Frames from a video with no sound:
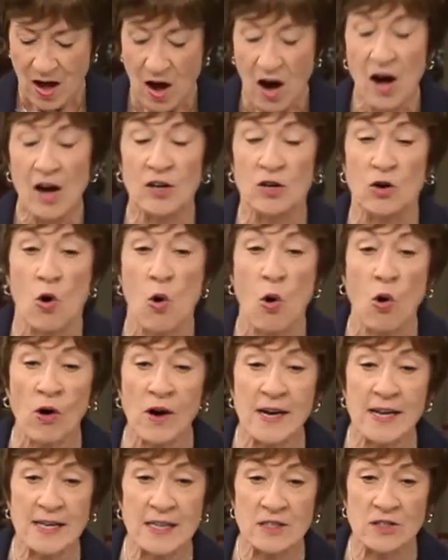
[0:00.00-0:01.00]

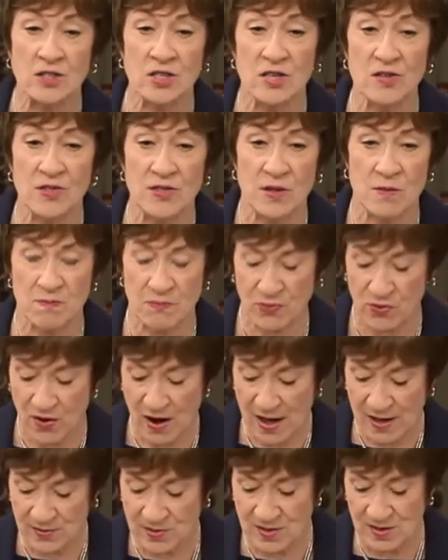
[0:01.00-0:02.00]
According to the
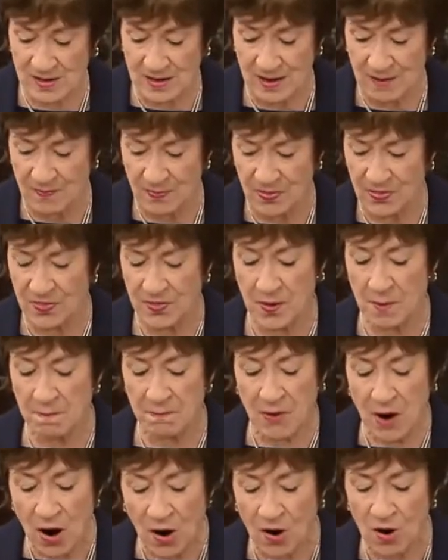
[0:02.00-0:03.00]
president, the
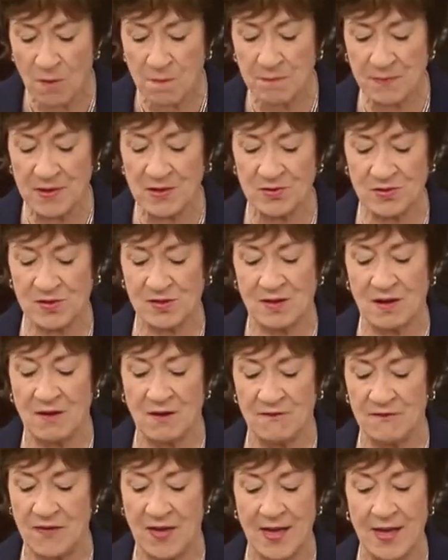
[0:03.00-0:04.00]
purpose
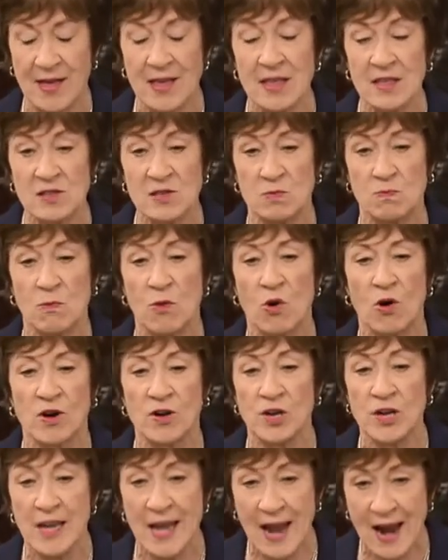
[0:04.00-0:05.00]
of his more
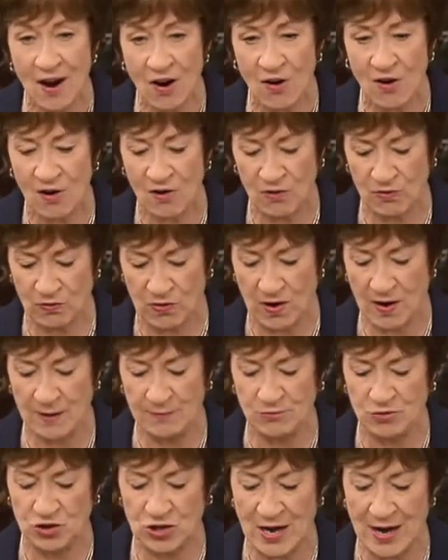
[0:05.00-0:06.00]
narrow
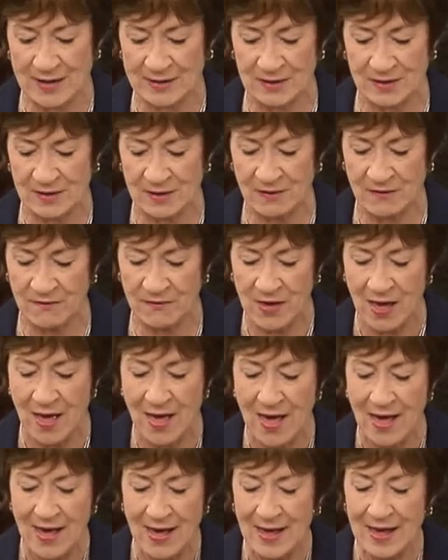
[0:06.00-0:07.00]
objective
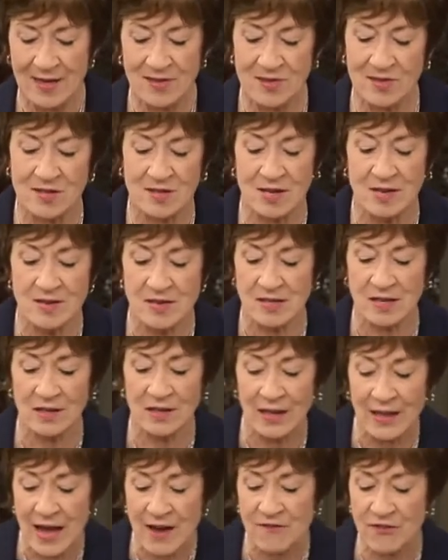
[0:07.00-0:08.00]
is to
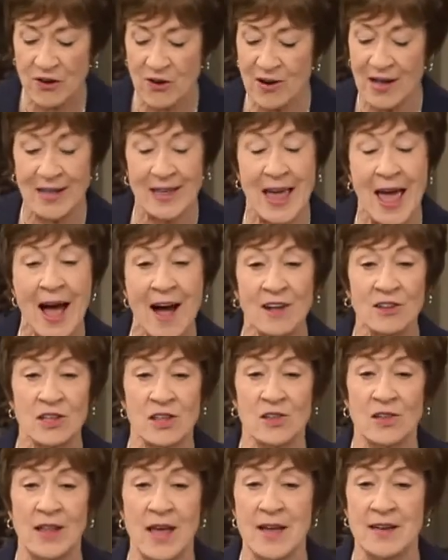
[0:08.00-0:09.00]
deliver a
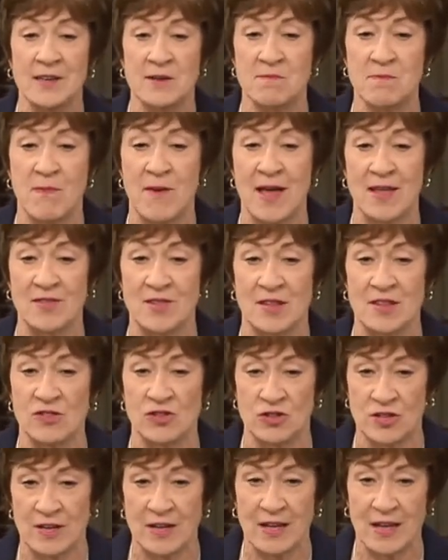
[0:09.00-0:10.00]
calculated
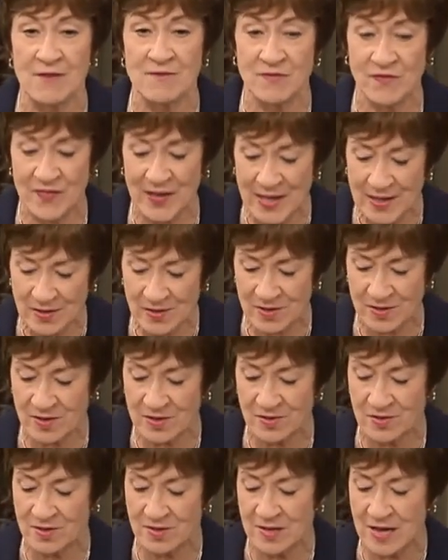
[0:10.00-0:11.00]
message to convince
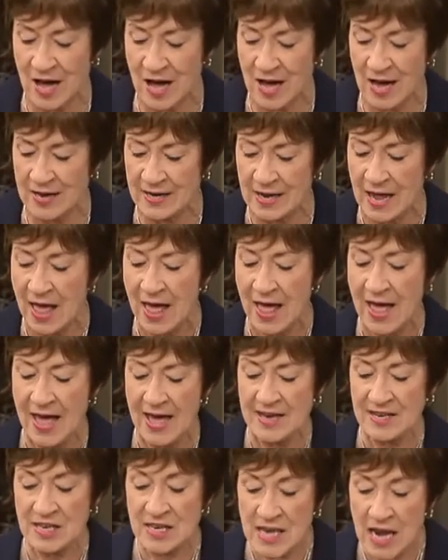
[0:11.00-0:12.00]
Assad
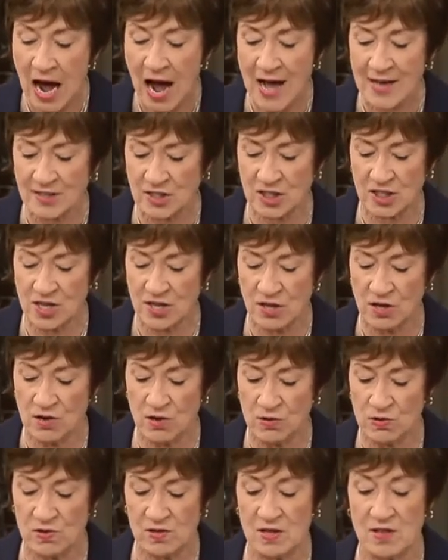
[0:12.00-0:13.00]
not to
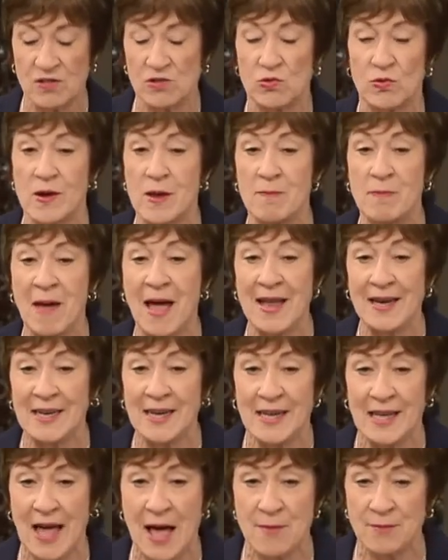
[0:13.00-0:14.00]
use his
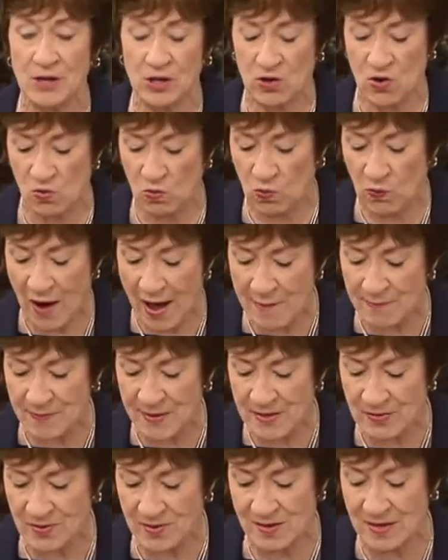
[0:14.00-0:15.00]
remaining chemical
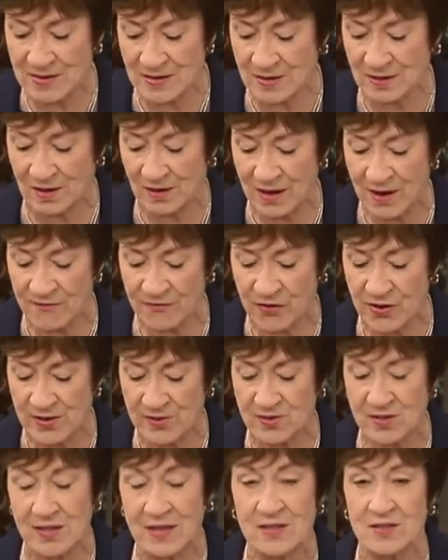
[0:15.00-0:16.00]
weapons and delivery
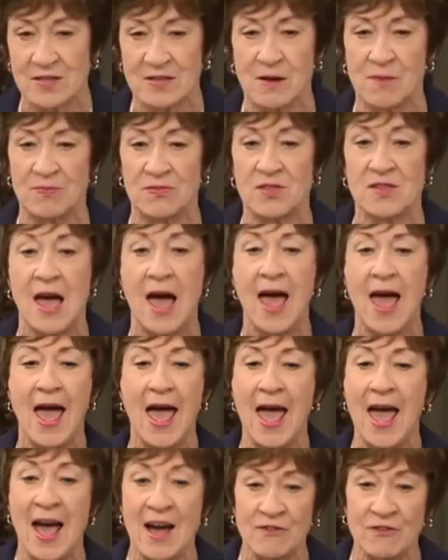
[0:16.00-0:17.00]
systems
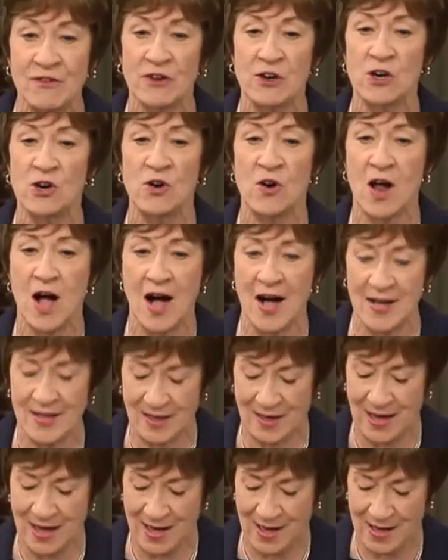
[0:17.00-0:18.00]
ever
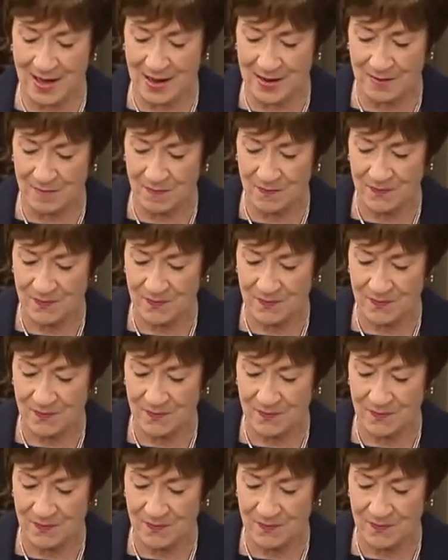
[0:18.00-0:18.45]
again.